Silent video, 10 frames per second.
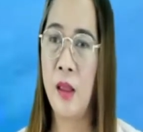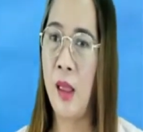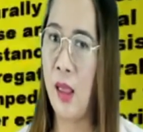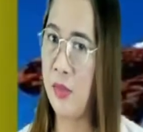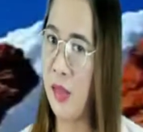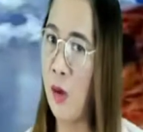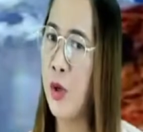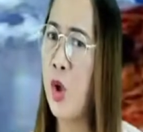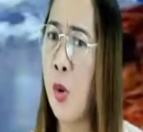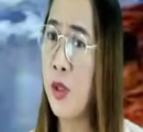And now
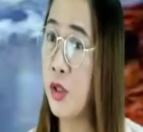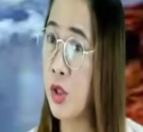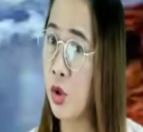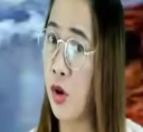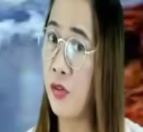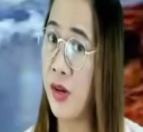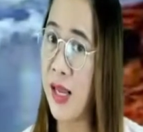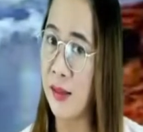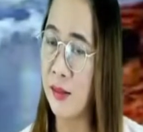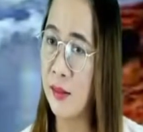we're going to discover
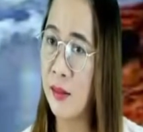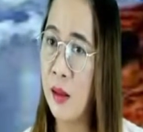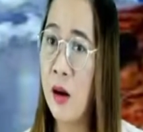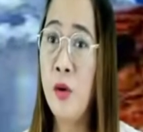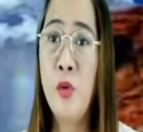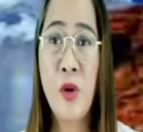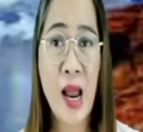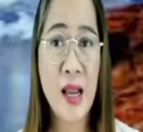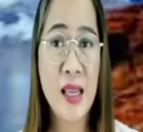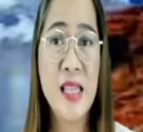it.
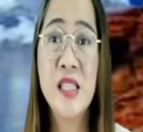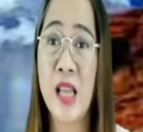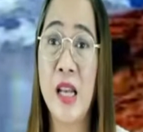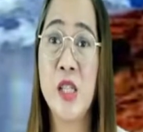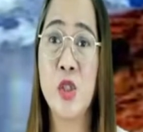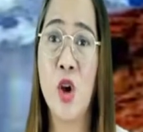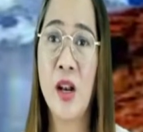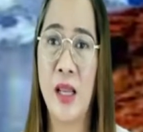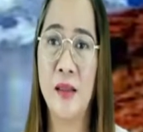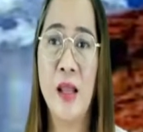Rock is any
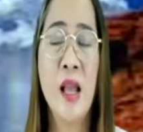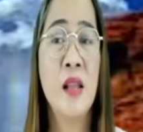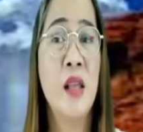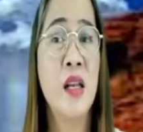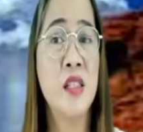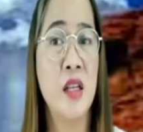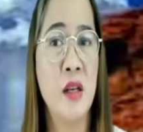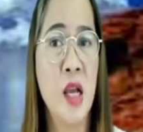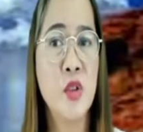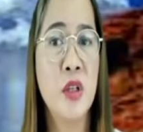solid that is
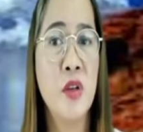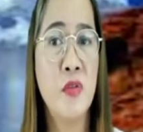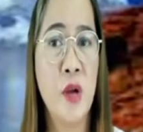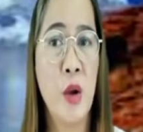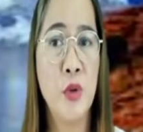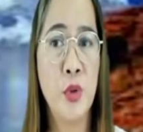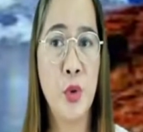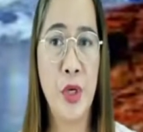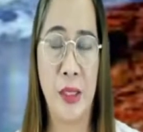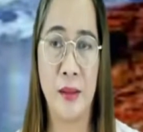naturally found on
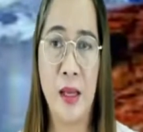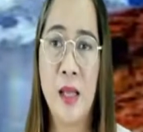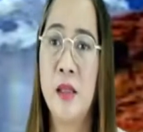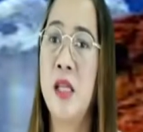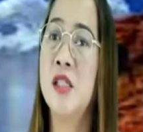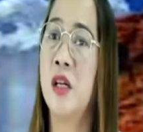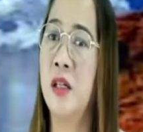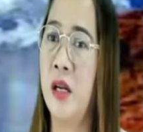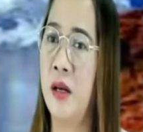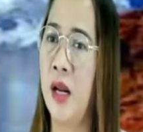Earth. These are
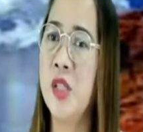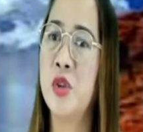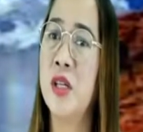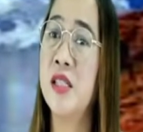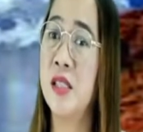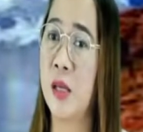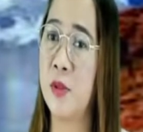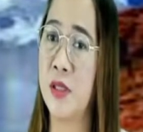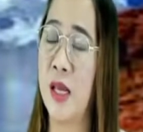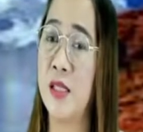the natural
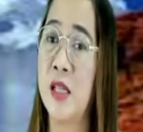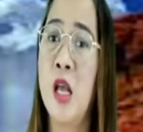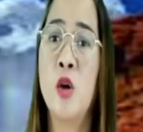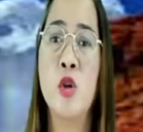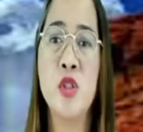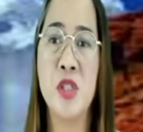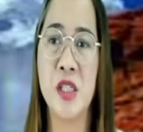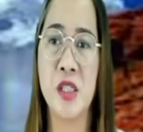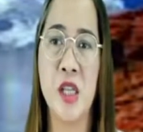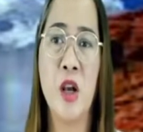substance
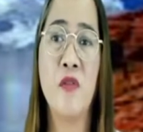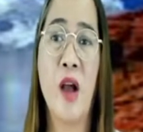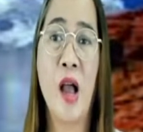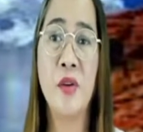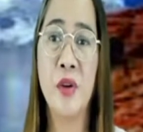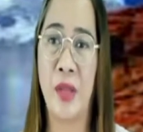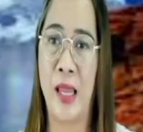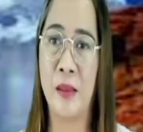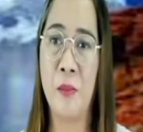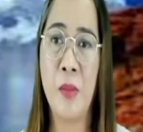consisting of
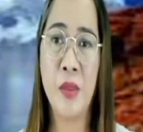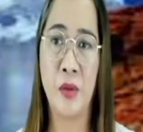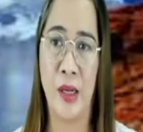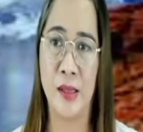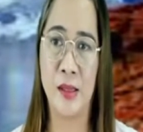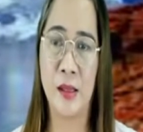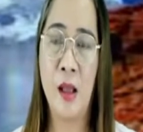aggregate minerals,